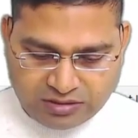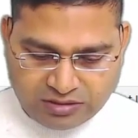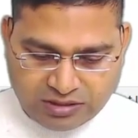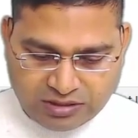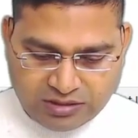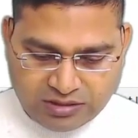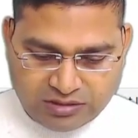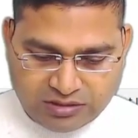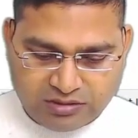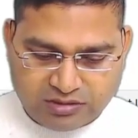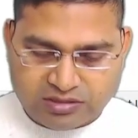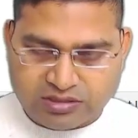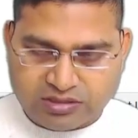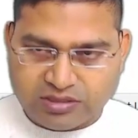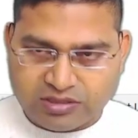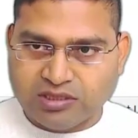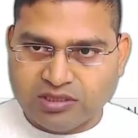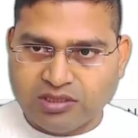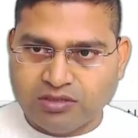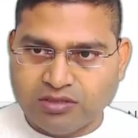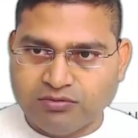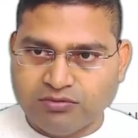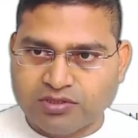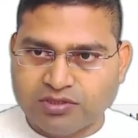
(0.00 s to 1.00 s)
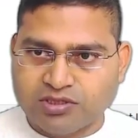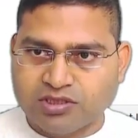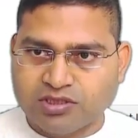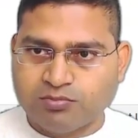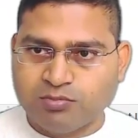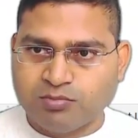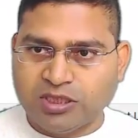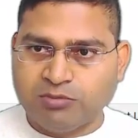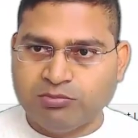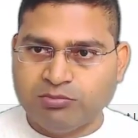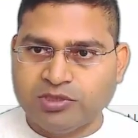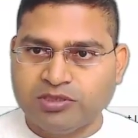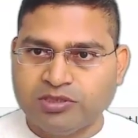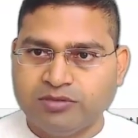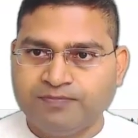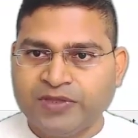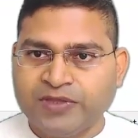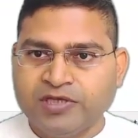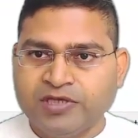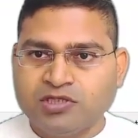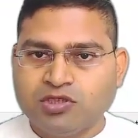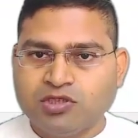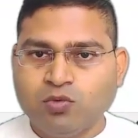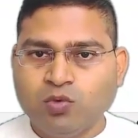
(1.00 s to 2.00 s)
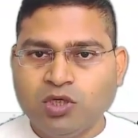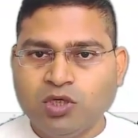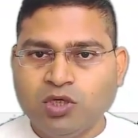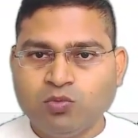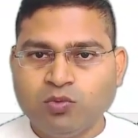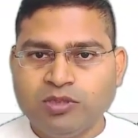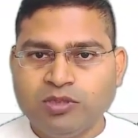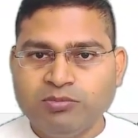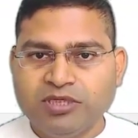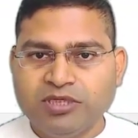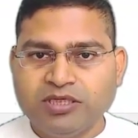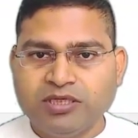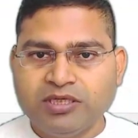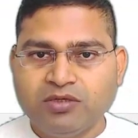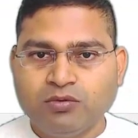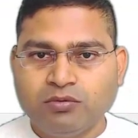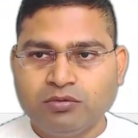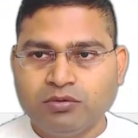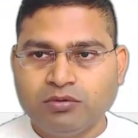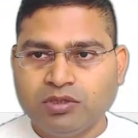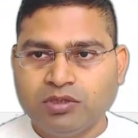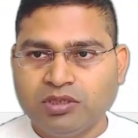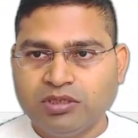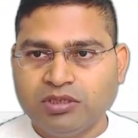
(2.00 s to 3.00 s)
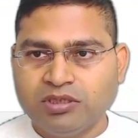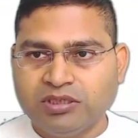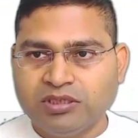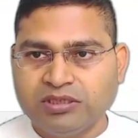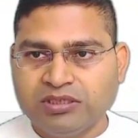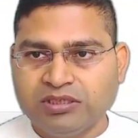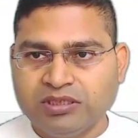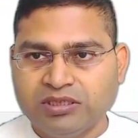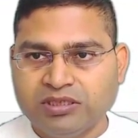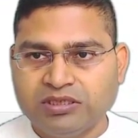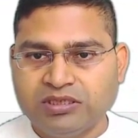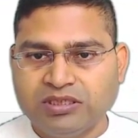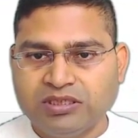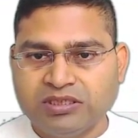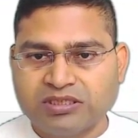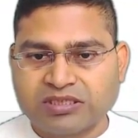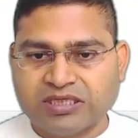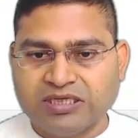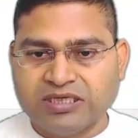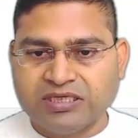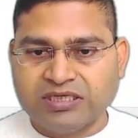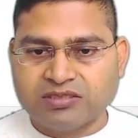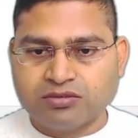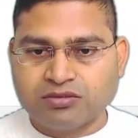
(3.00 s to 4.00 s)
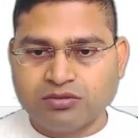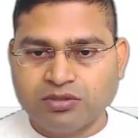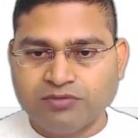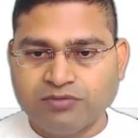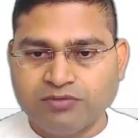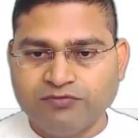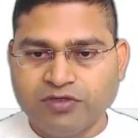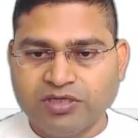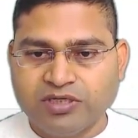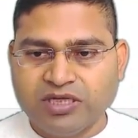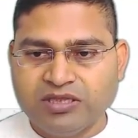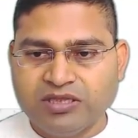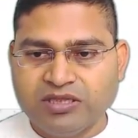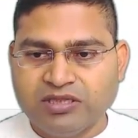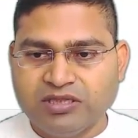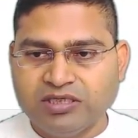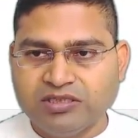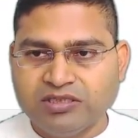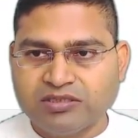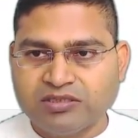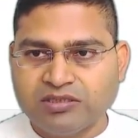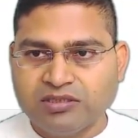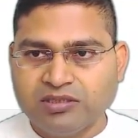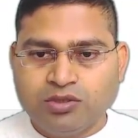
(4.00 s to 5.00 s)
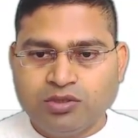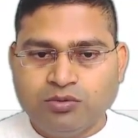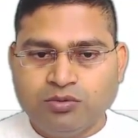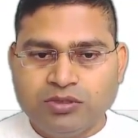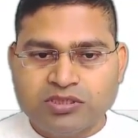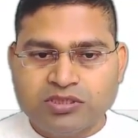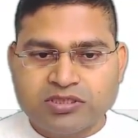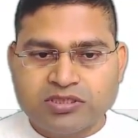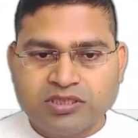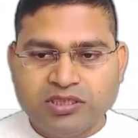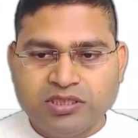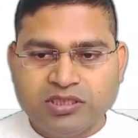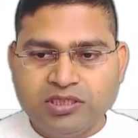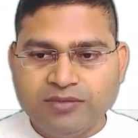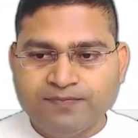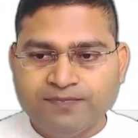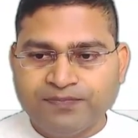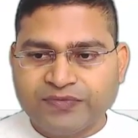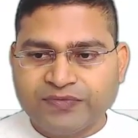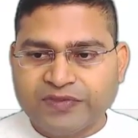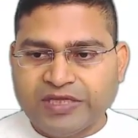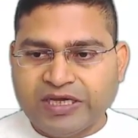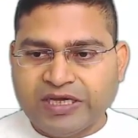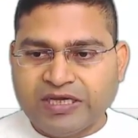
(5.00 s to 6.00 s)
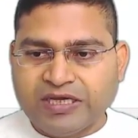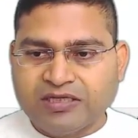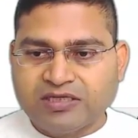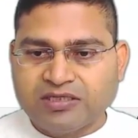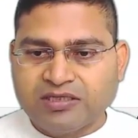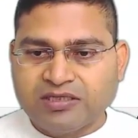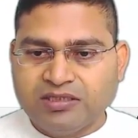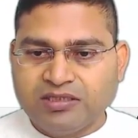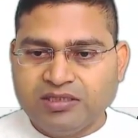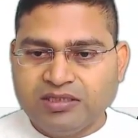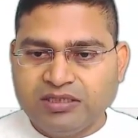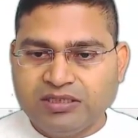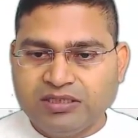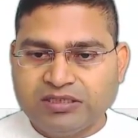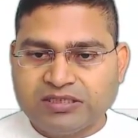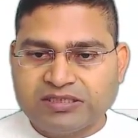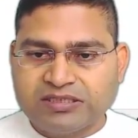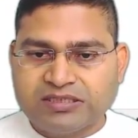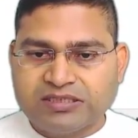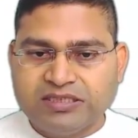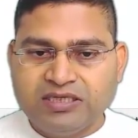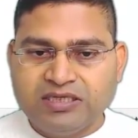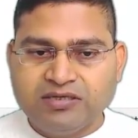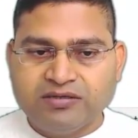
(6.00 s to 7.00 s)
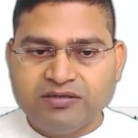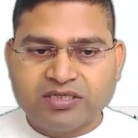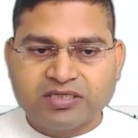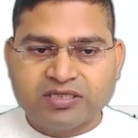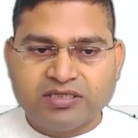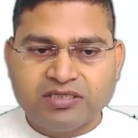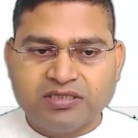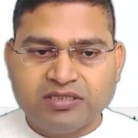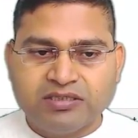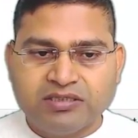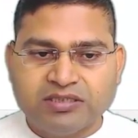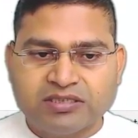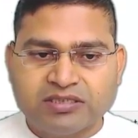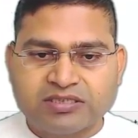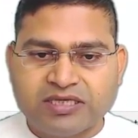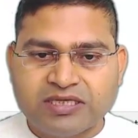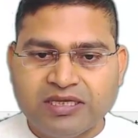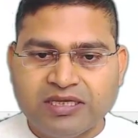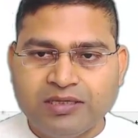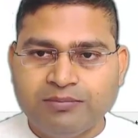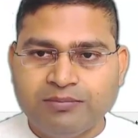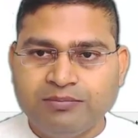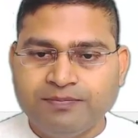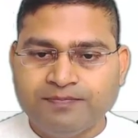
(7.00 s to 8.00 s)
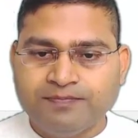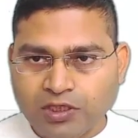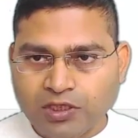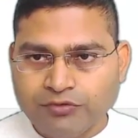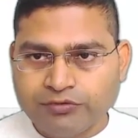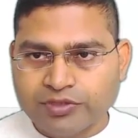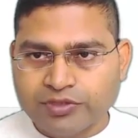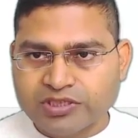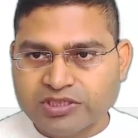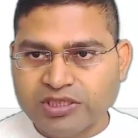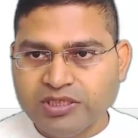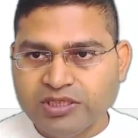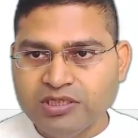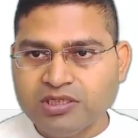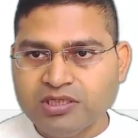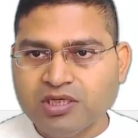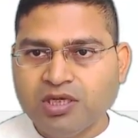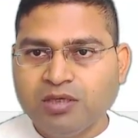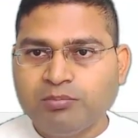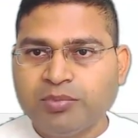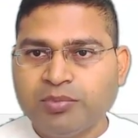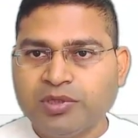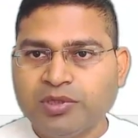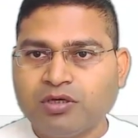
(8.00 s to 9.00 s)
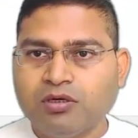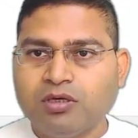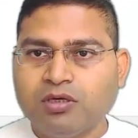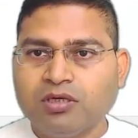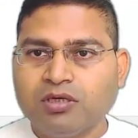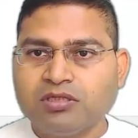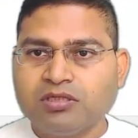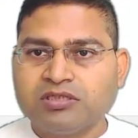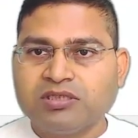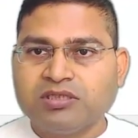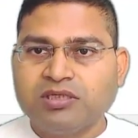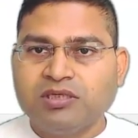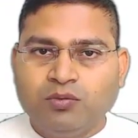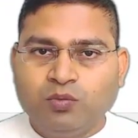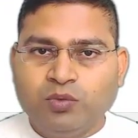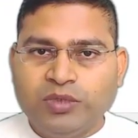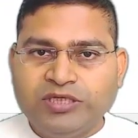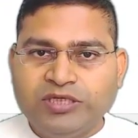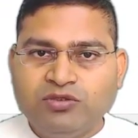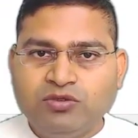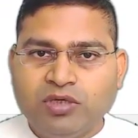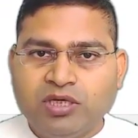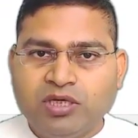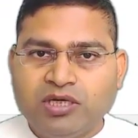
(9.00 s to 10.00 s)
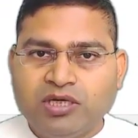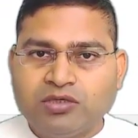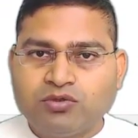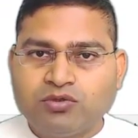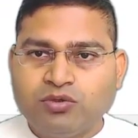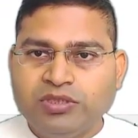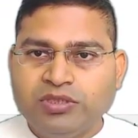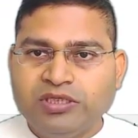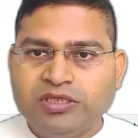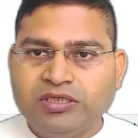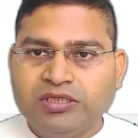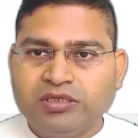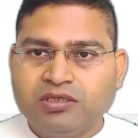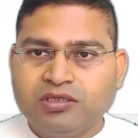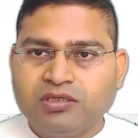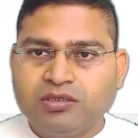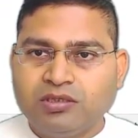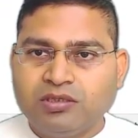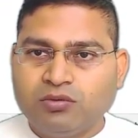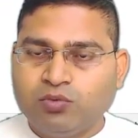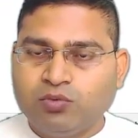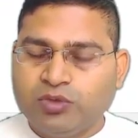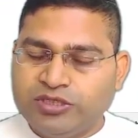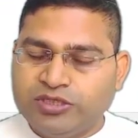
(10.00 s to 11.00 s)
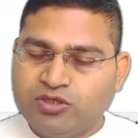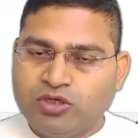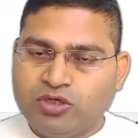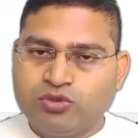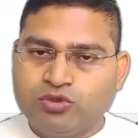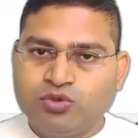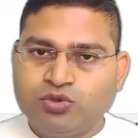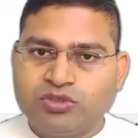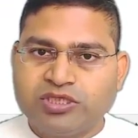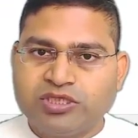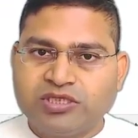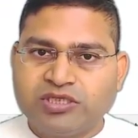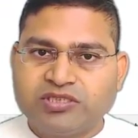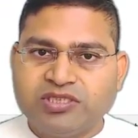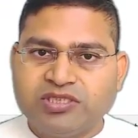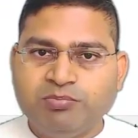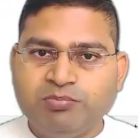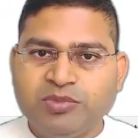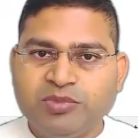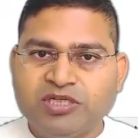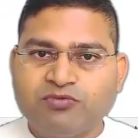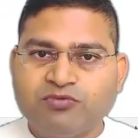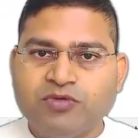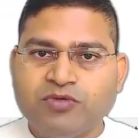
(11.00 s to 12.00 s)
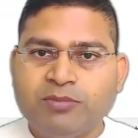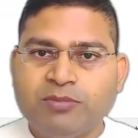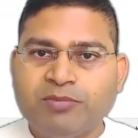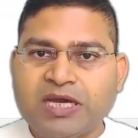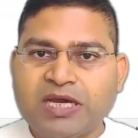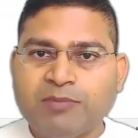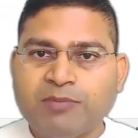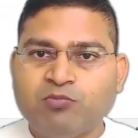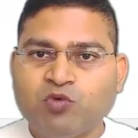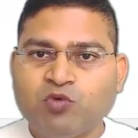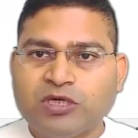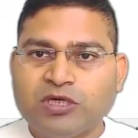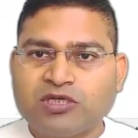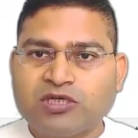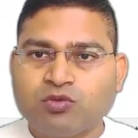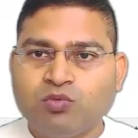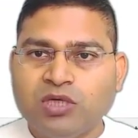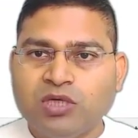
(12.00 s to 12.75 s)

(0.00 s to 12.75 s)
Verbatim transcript: another city, which is Melbourne. So what will be uh, in, the, in this case? So if you run this, you will see that it still return the same result because when you are doing, uh, when you are using zip, it will map one to